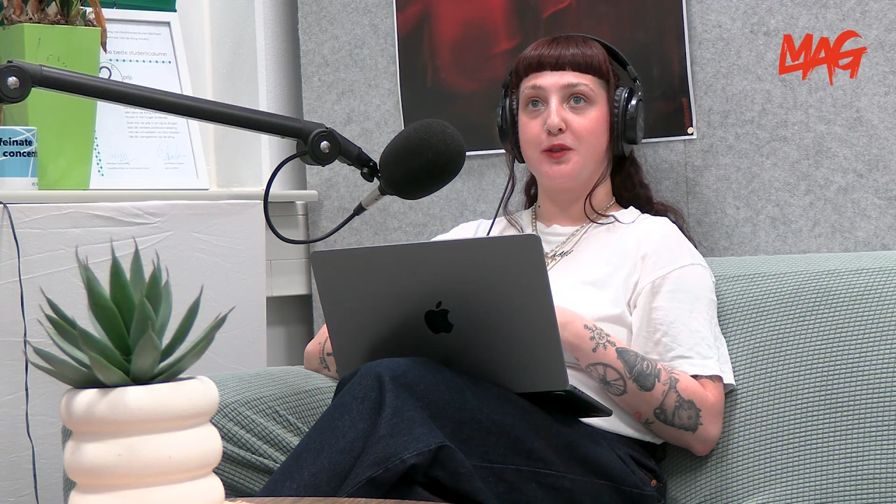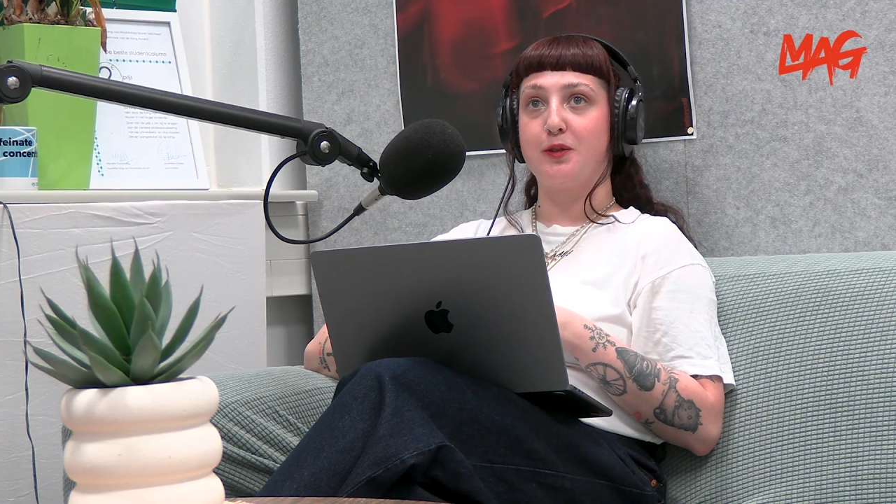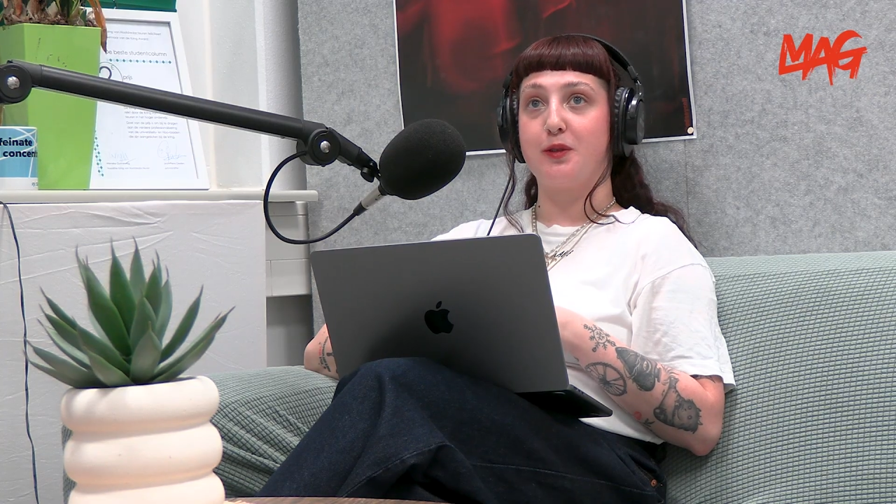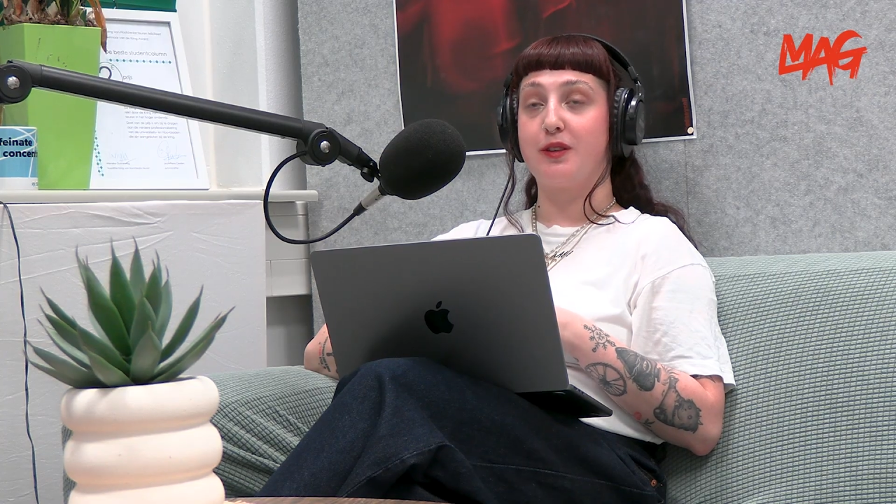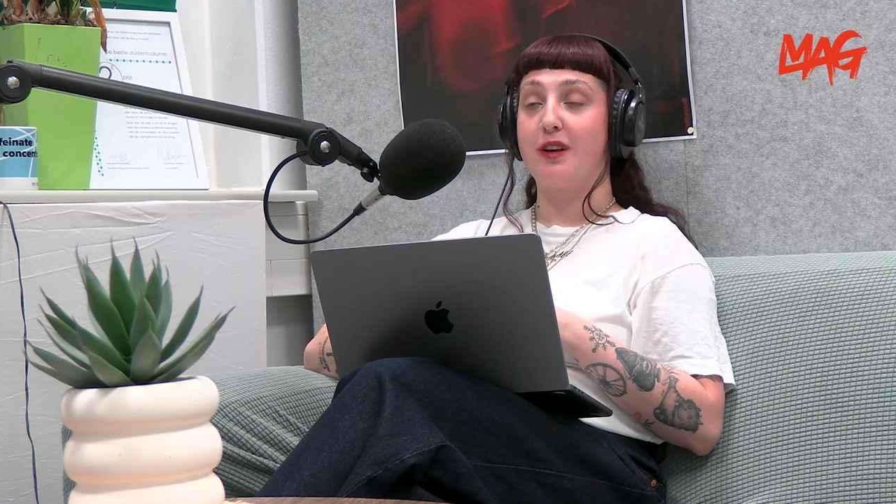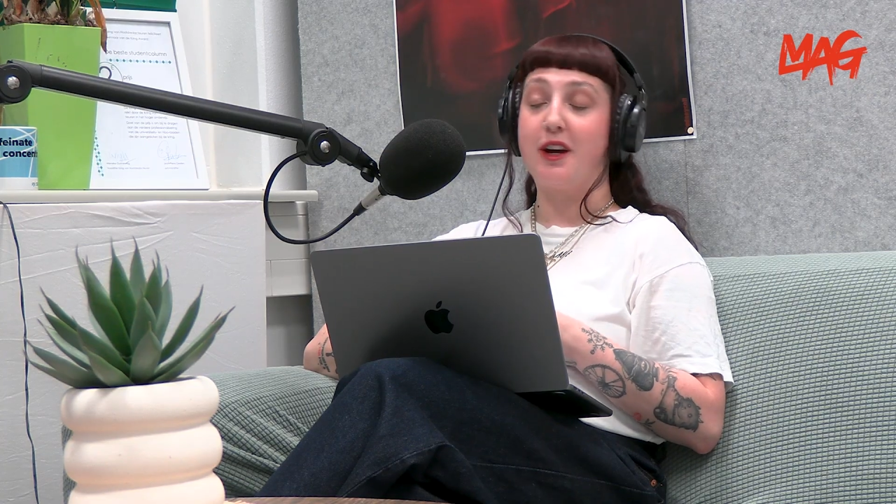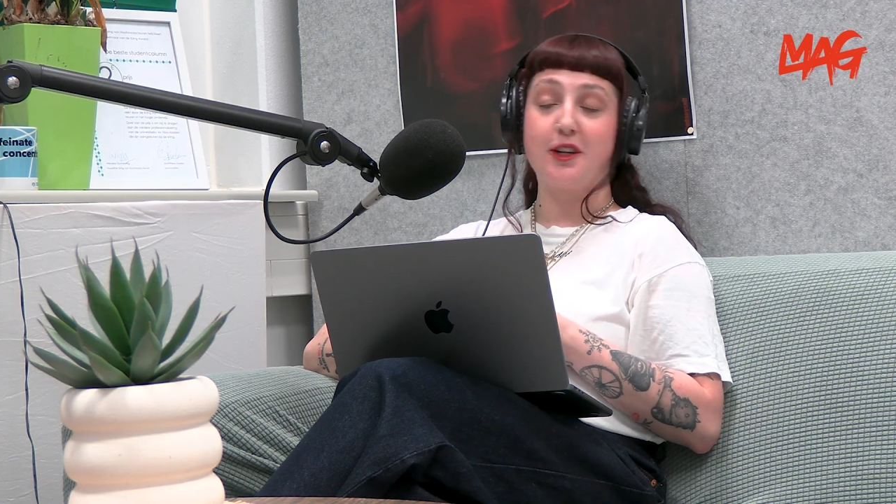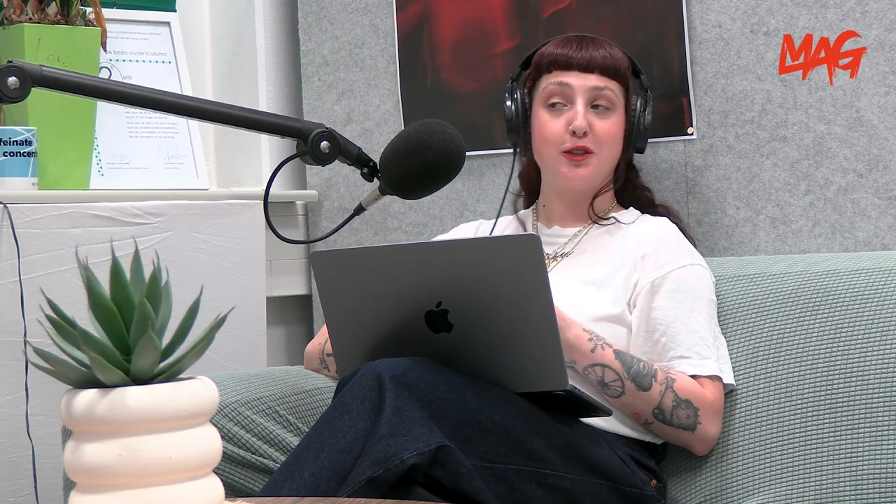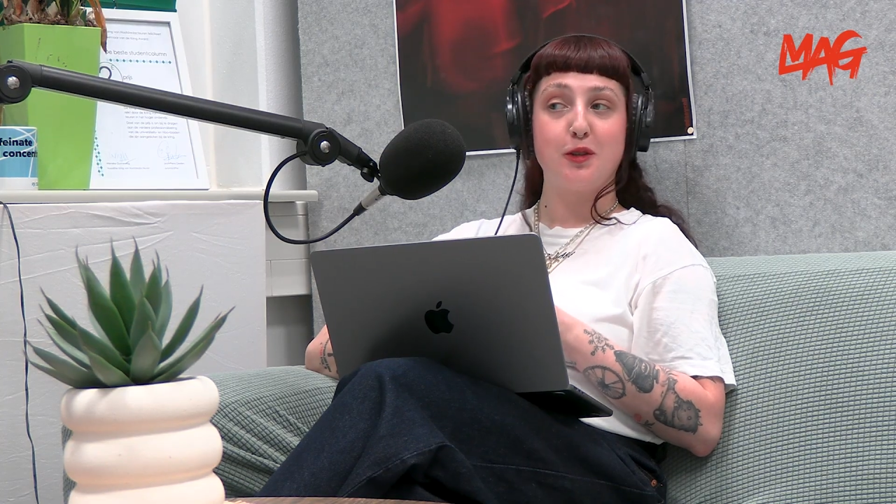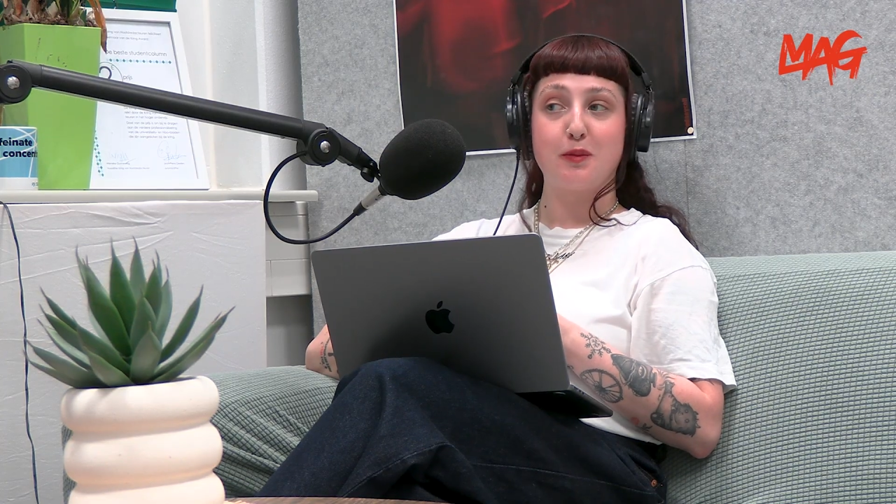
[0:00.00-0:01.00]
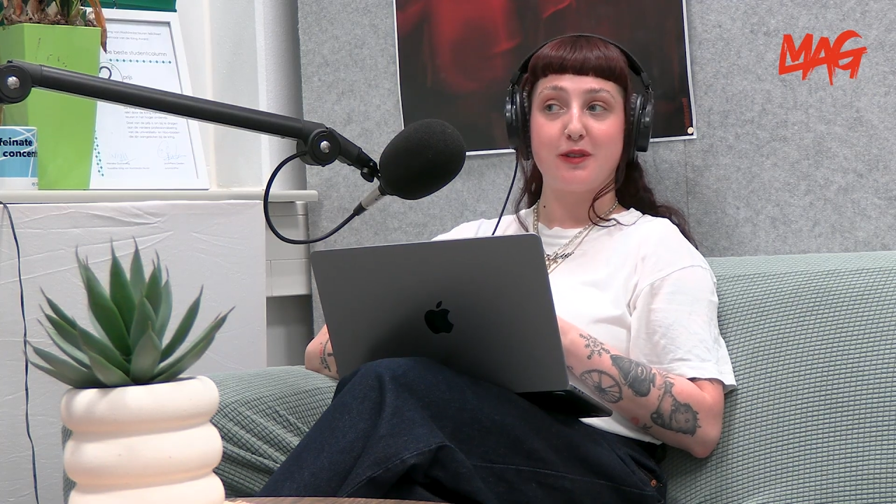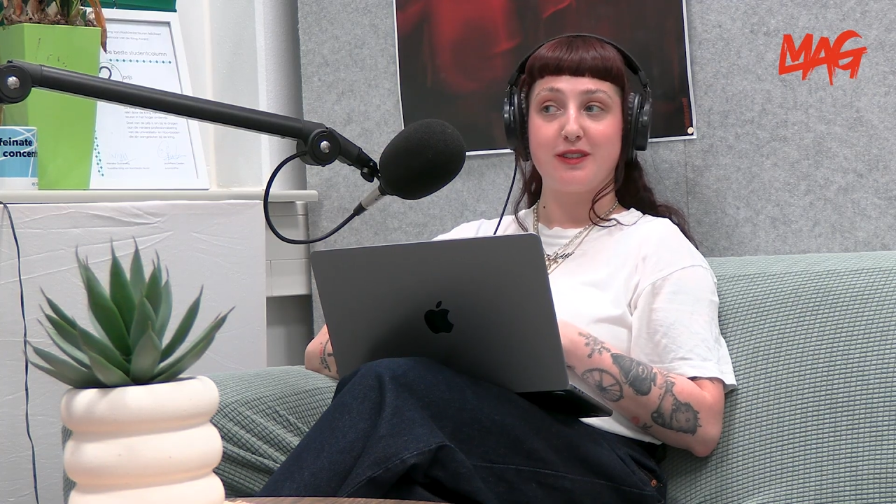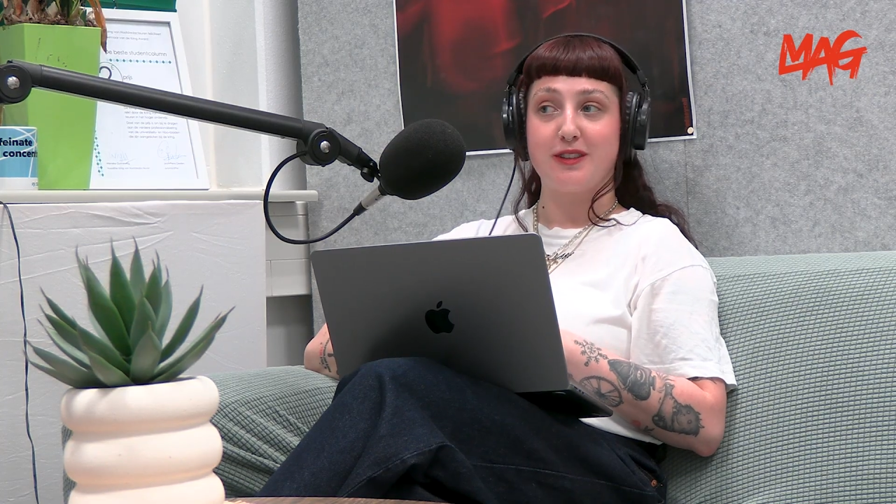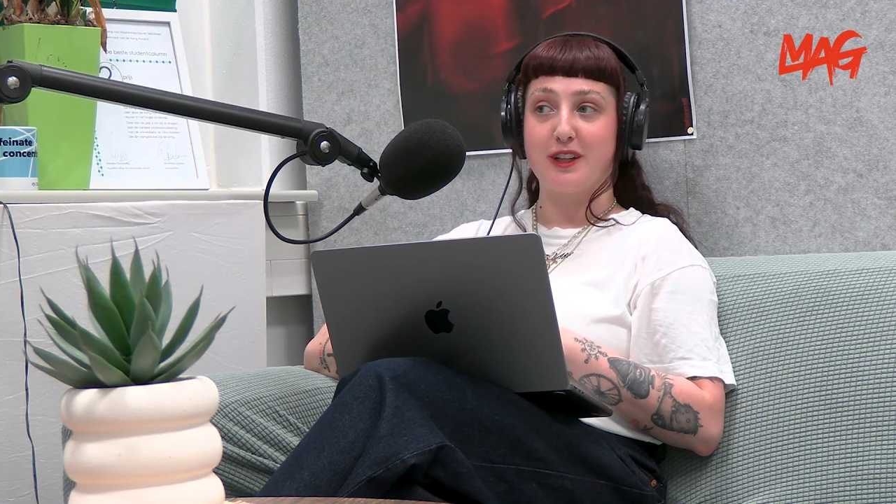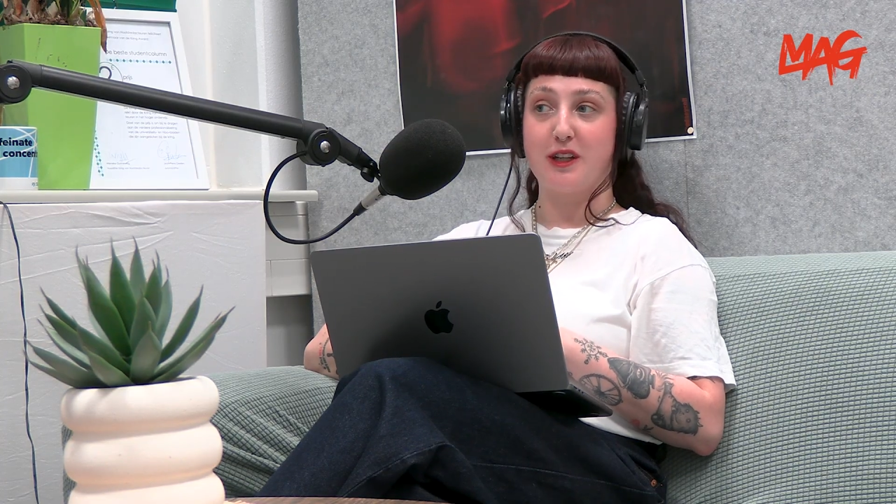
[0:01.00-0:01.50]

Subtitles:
use eye cubes